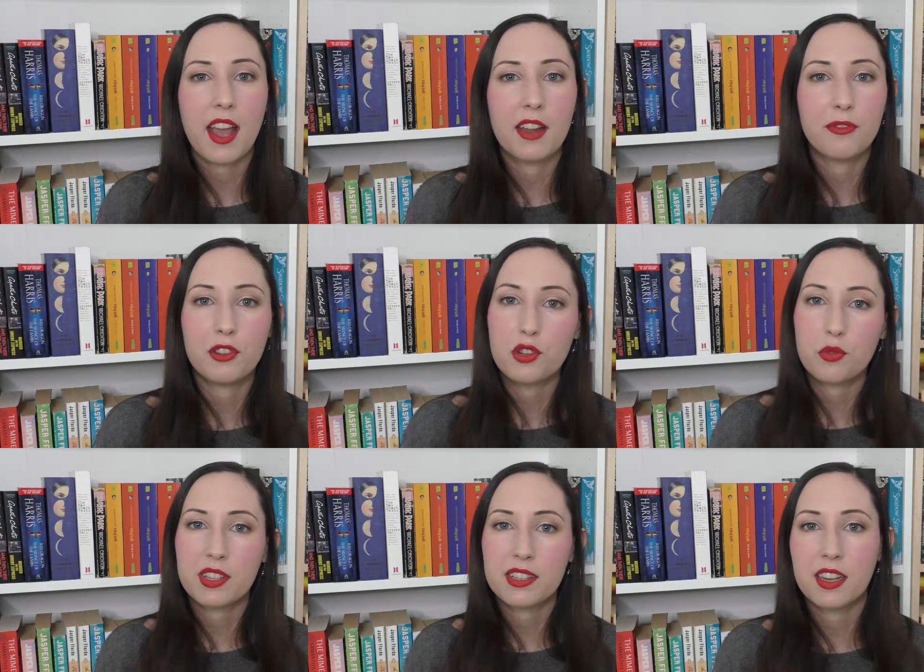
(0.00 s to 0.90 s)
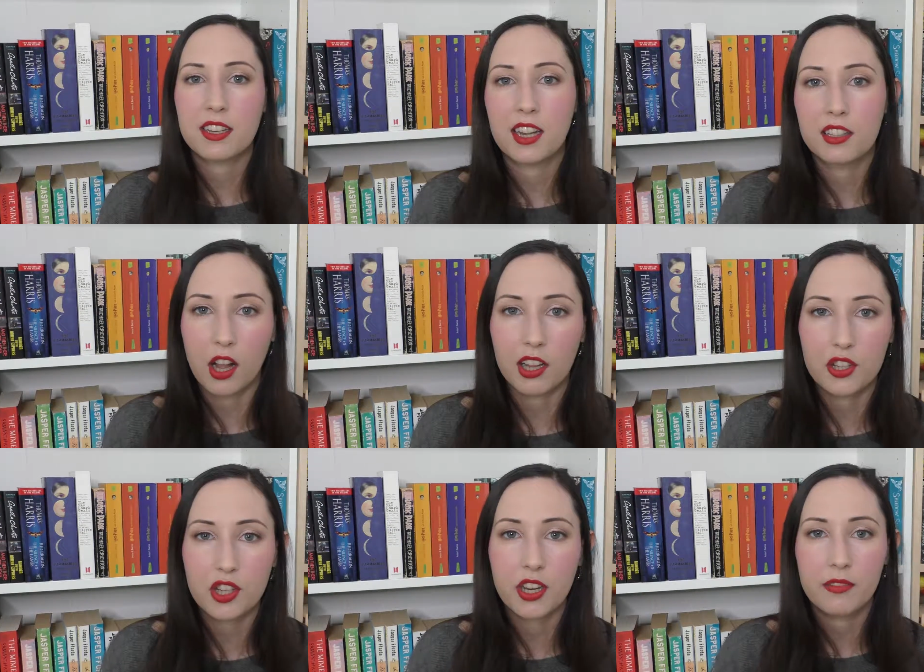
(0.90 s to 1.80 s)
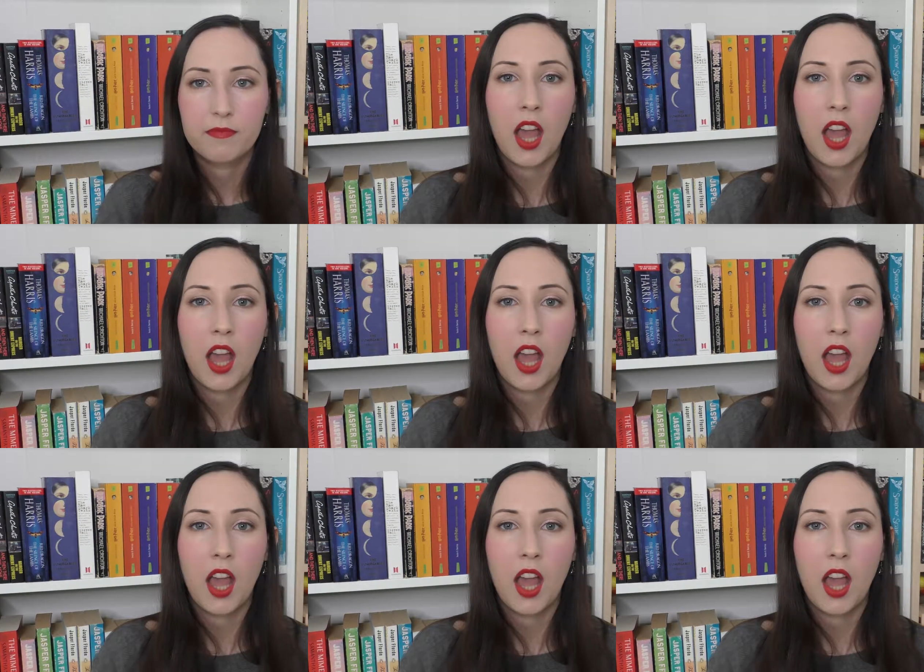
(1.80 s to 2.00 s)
and futuristic technology.